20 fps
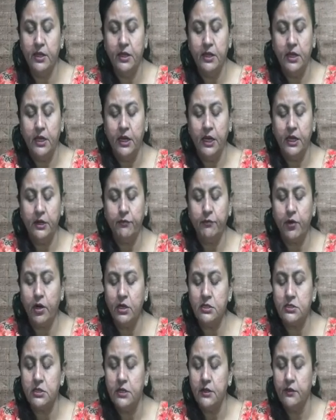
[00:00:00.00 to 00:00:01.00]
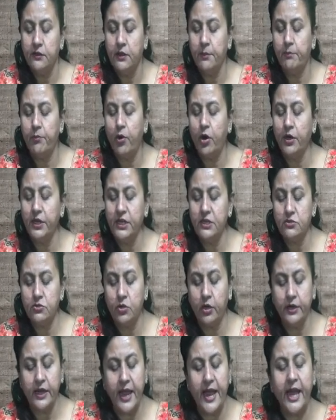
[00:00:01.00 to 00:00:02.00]
it was the body is
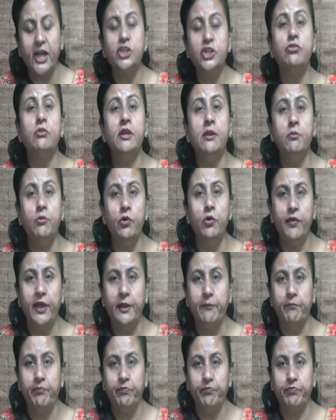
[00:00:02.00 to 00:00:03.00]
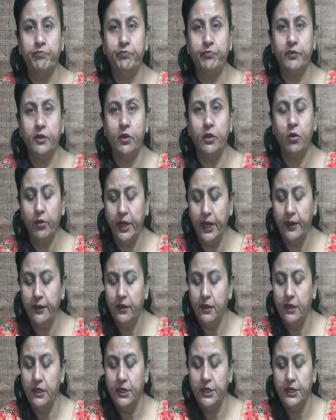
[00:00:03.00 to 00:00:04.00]
not actually moving.
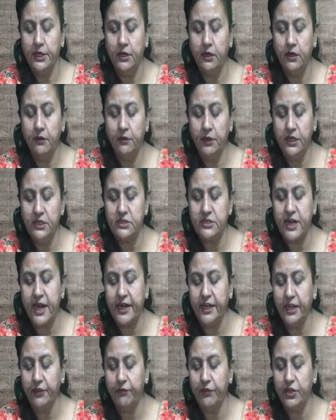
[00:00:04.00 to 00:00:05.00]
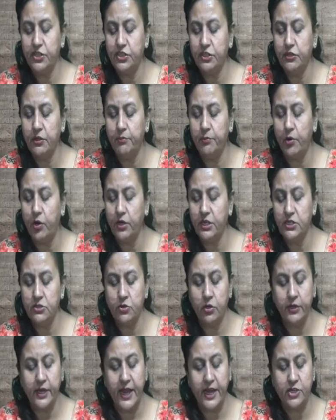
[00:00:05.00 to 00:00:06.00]
Okay, here in static friction, the body is
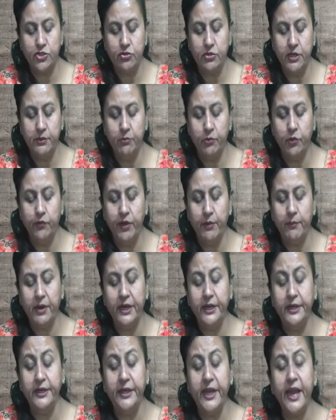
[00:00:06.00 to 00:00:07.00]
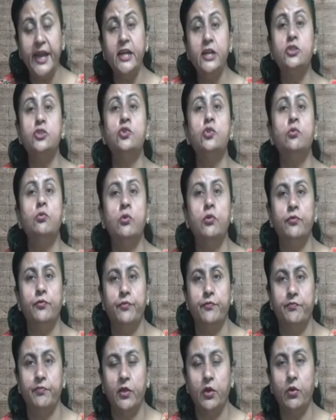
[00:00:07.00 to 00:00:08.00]
not actually moving but tends to
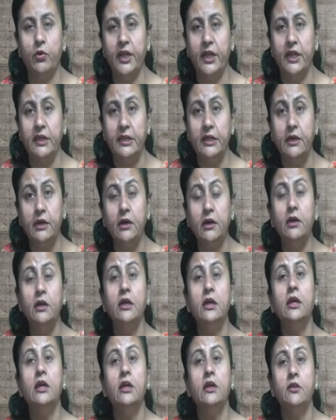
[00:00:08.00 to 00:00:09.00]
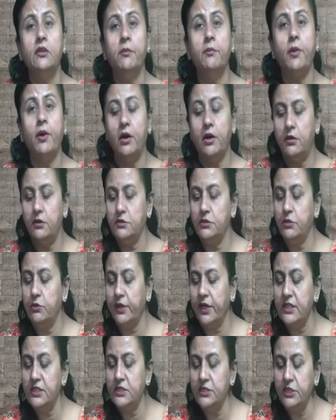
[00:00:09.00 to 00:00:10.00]
move. Okay, here you
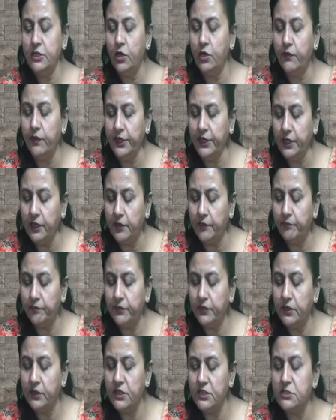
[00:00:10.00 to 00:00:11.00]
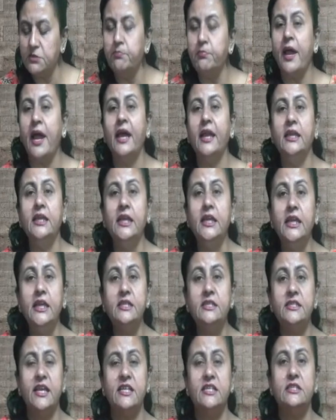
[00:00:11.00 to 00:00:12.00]
can see over here, this man, he
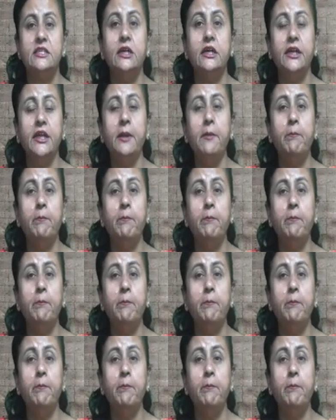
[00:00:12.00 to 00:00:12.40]
is exerting